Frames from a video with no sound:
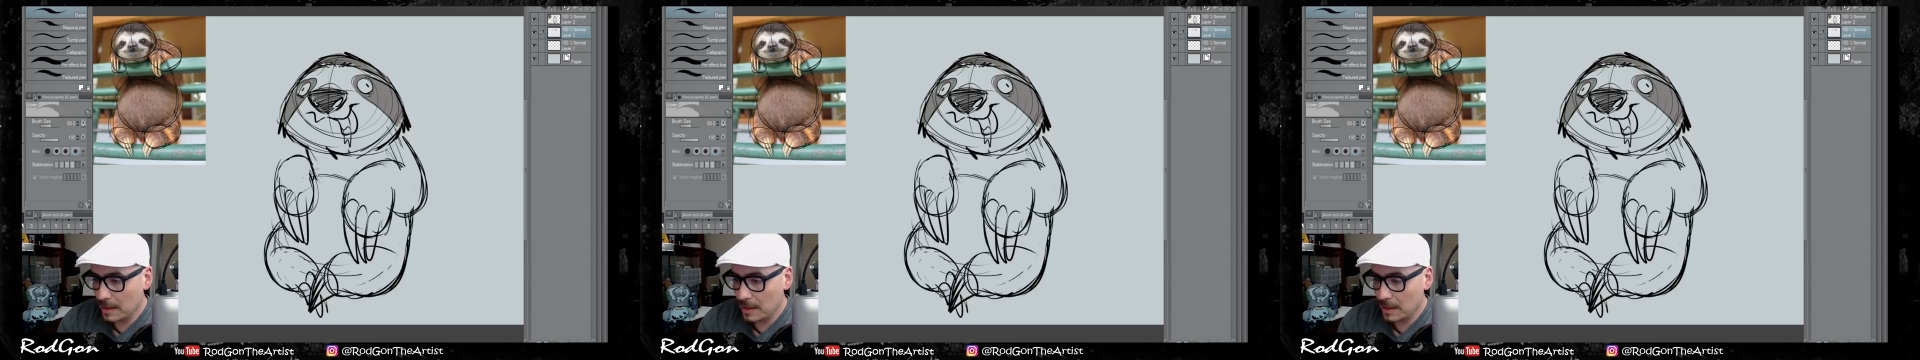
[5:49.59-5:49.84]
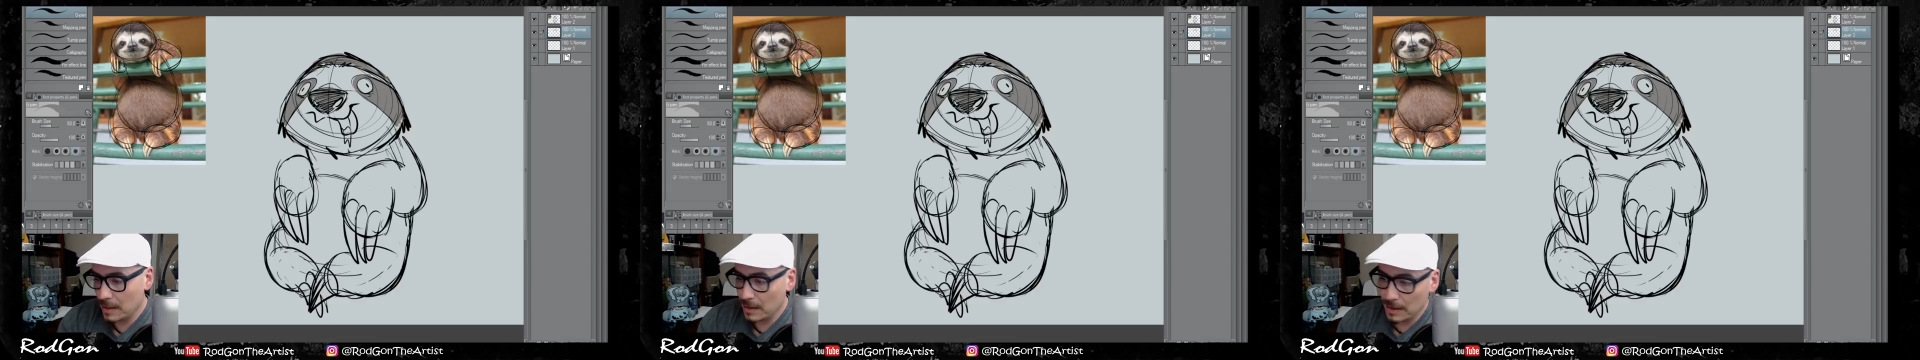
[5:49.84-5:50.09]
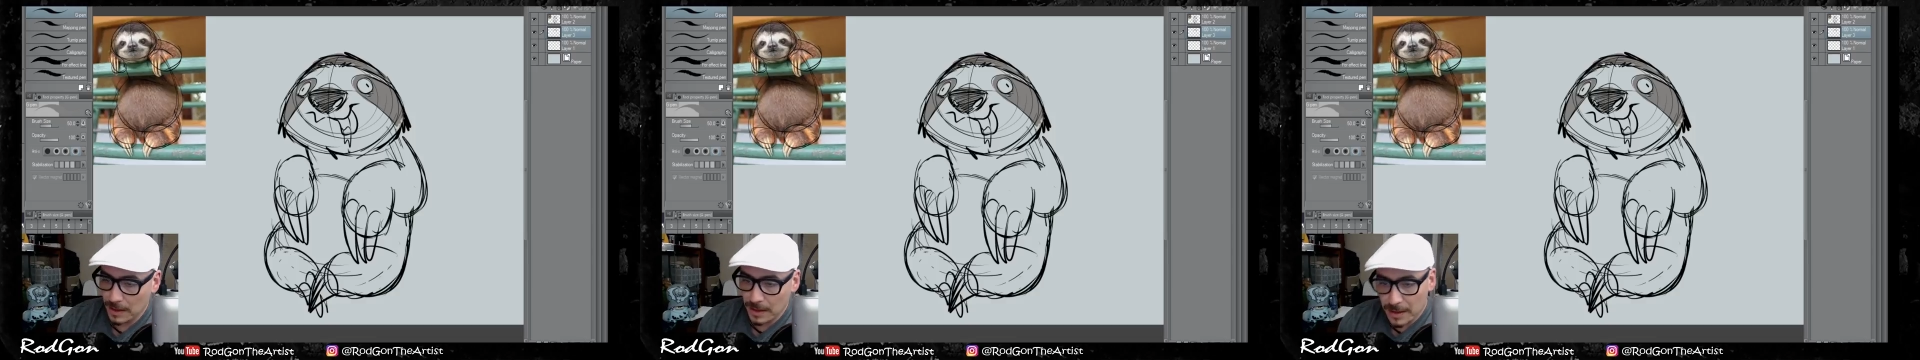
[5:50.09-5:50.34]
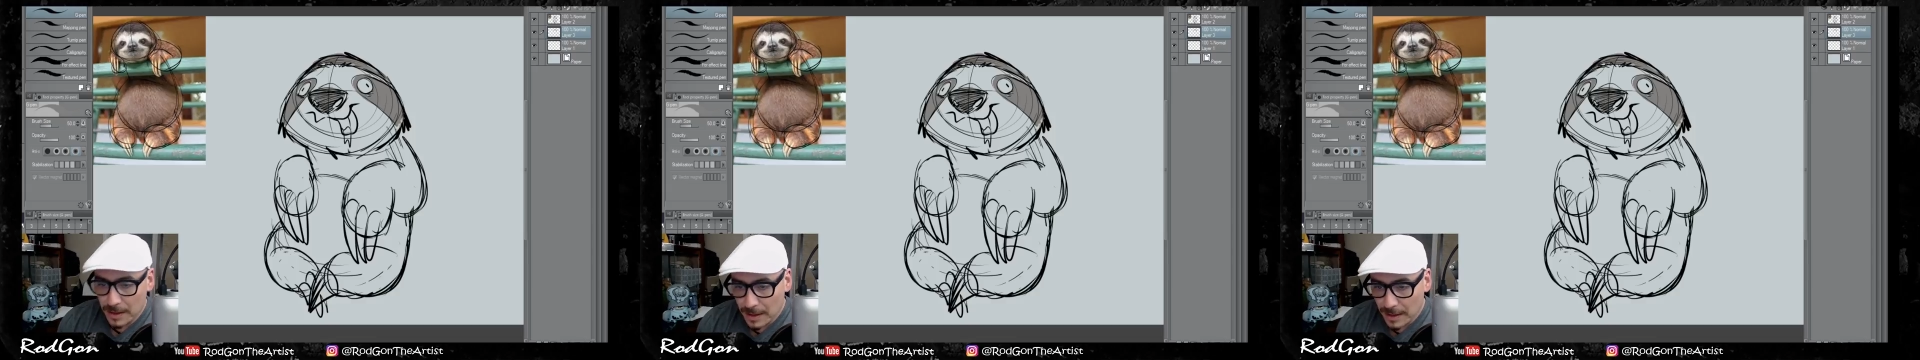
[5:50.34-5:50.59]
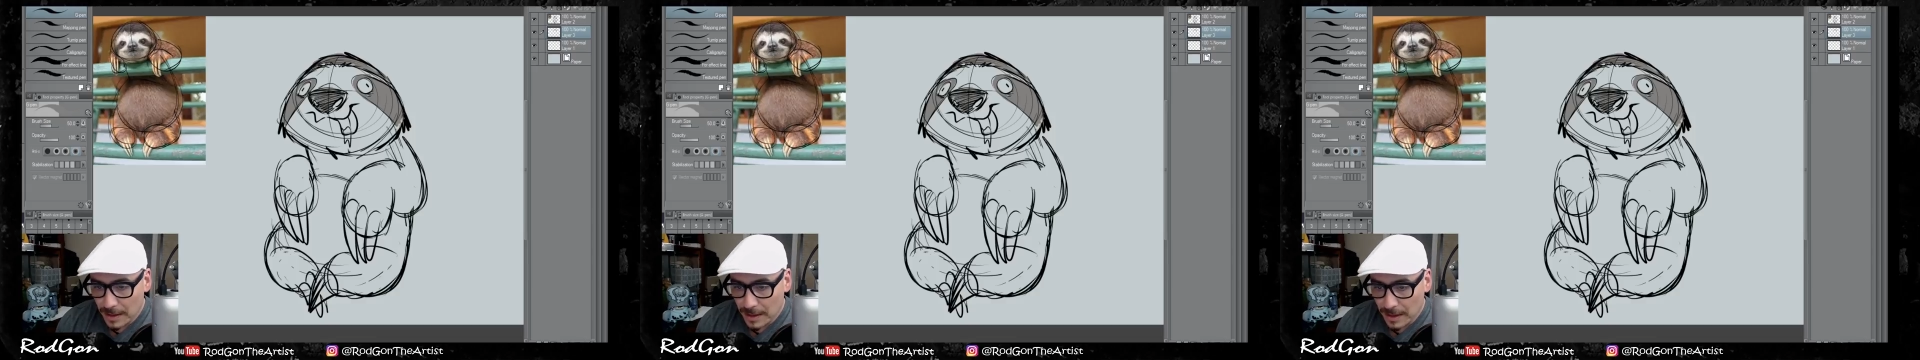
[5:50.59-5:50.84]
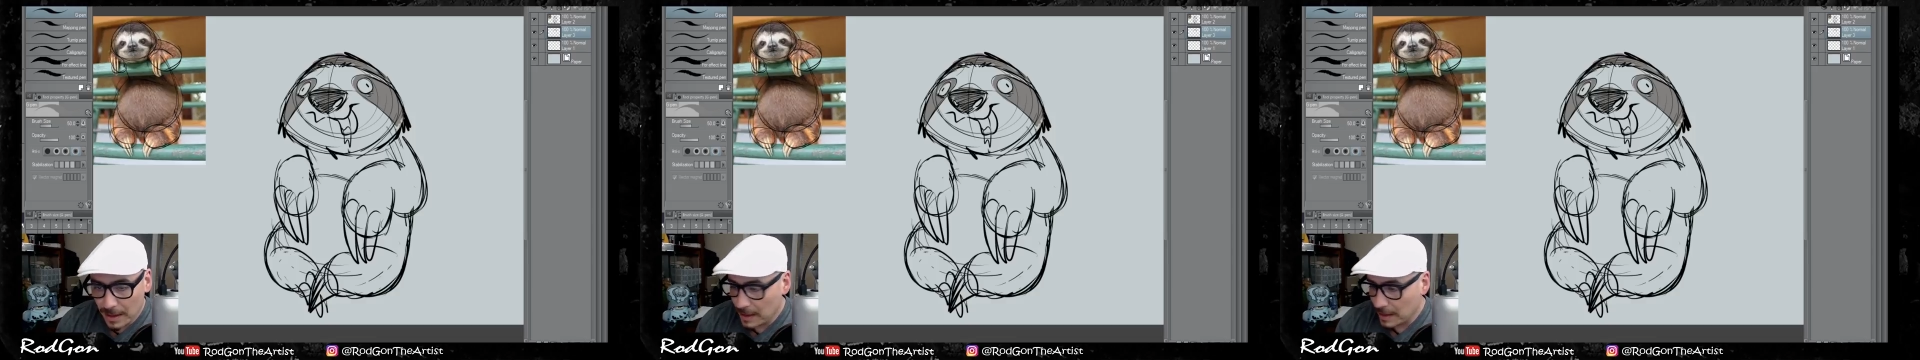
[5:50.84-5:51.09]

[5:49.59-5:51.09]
bit.